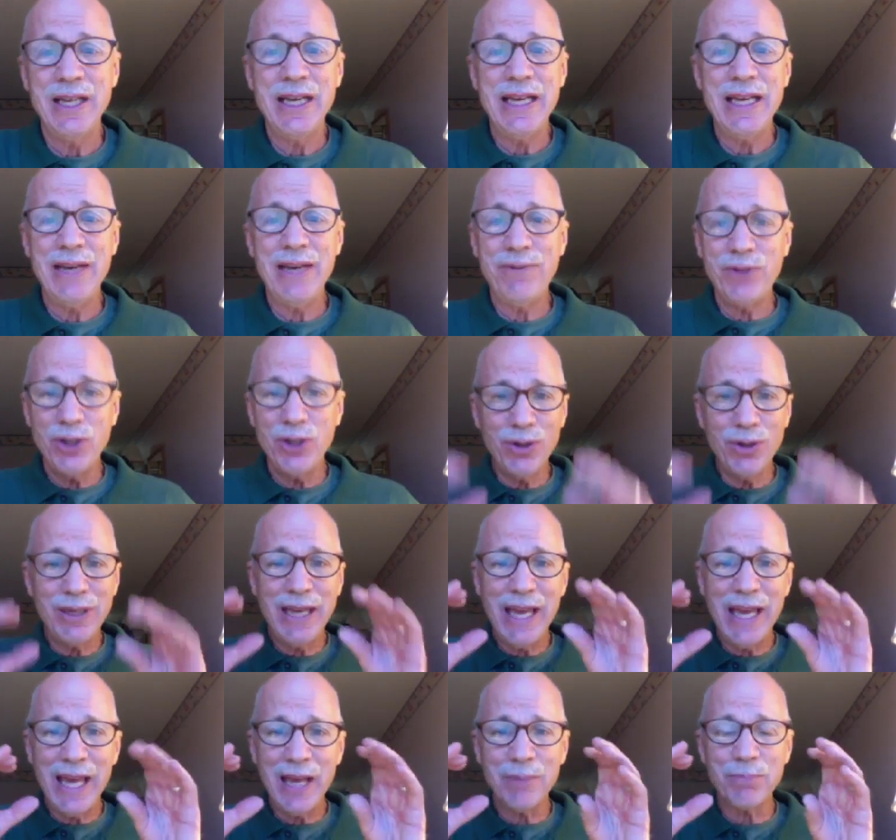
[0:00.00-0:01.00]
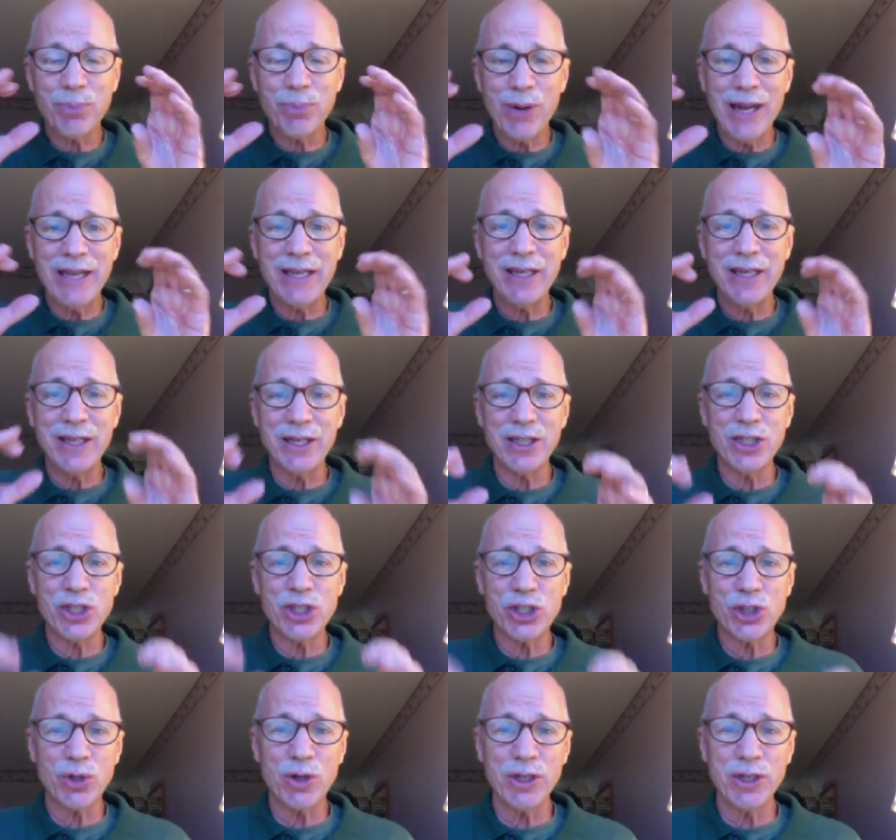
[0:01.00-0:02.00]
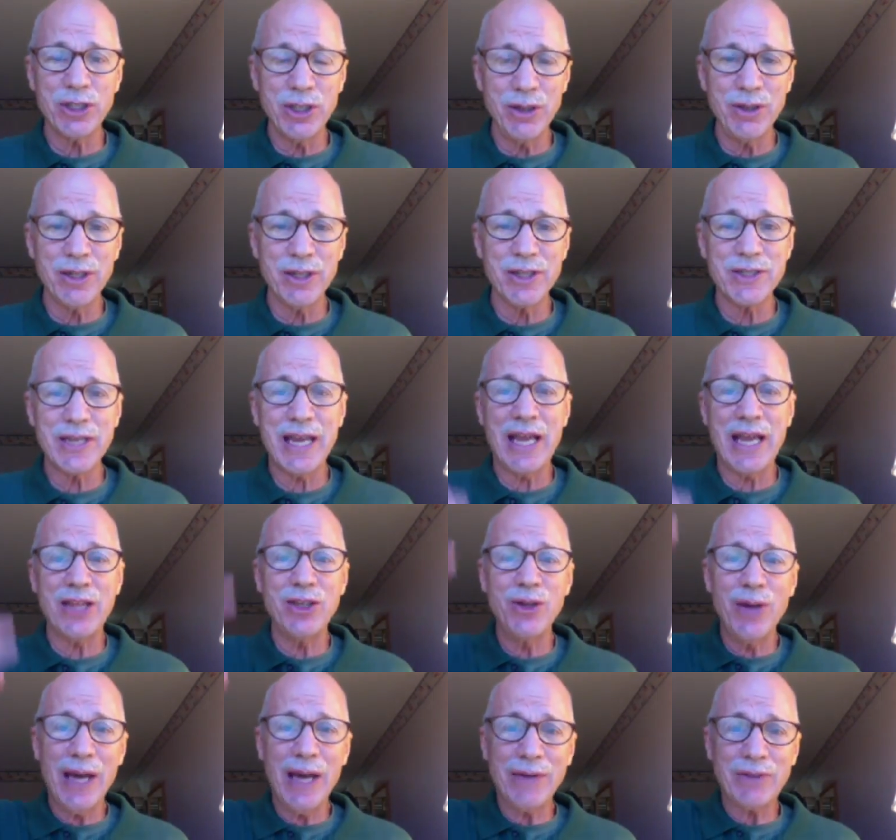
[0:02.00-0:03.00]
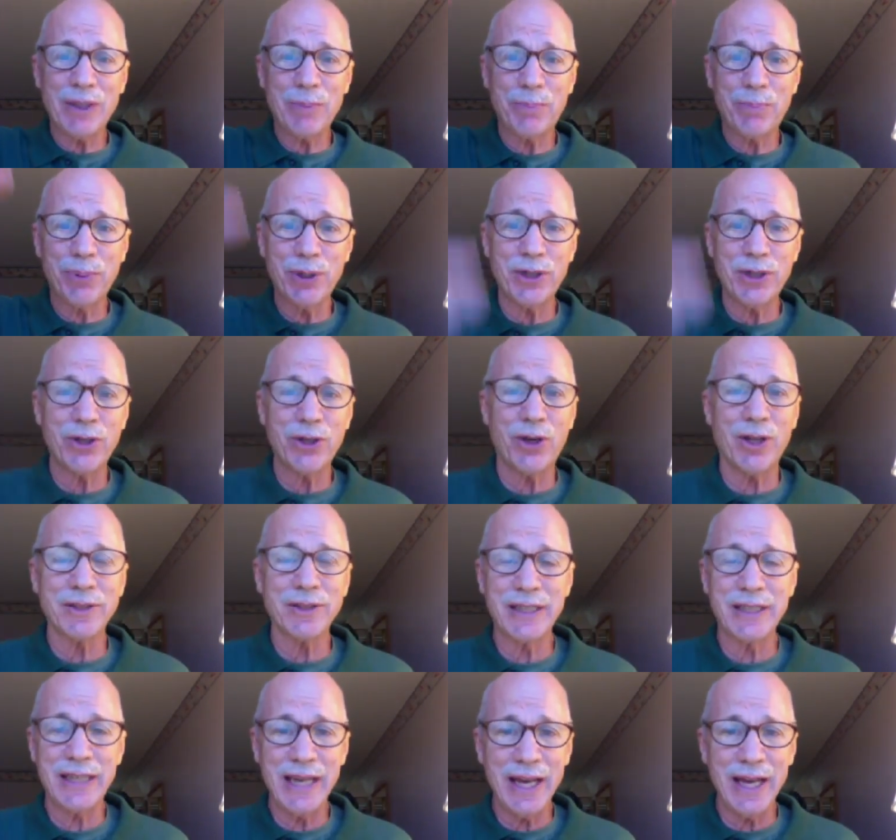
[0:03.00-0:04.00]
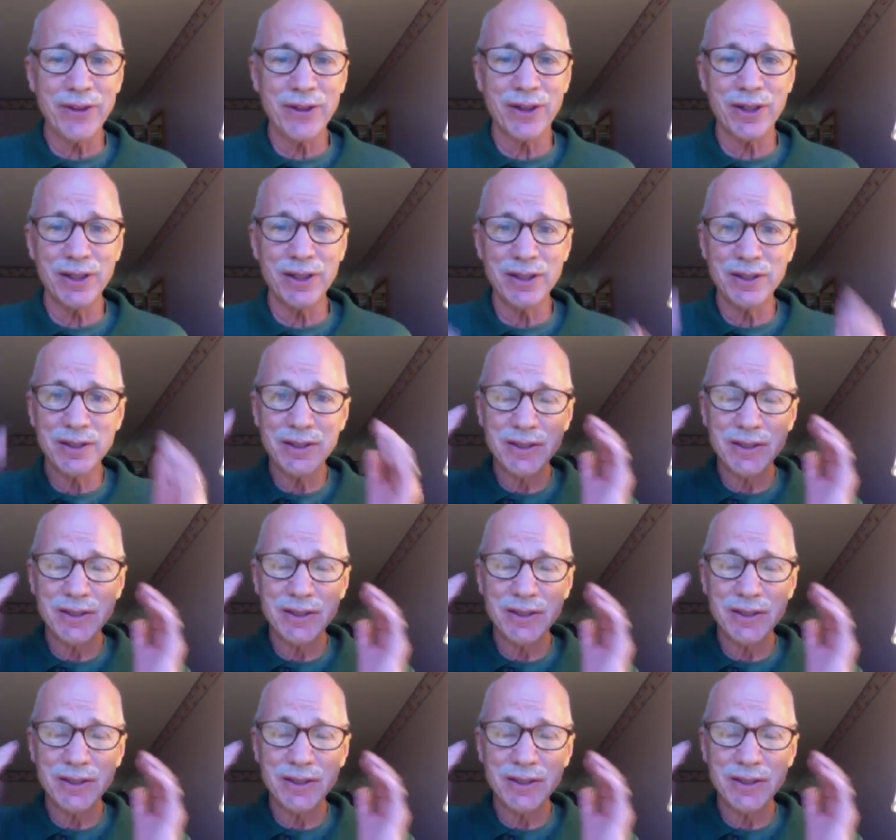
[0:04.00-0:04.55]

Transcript: If you can't break it into short units and you have to put it all together,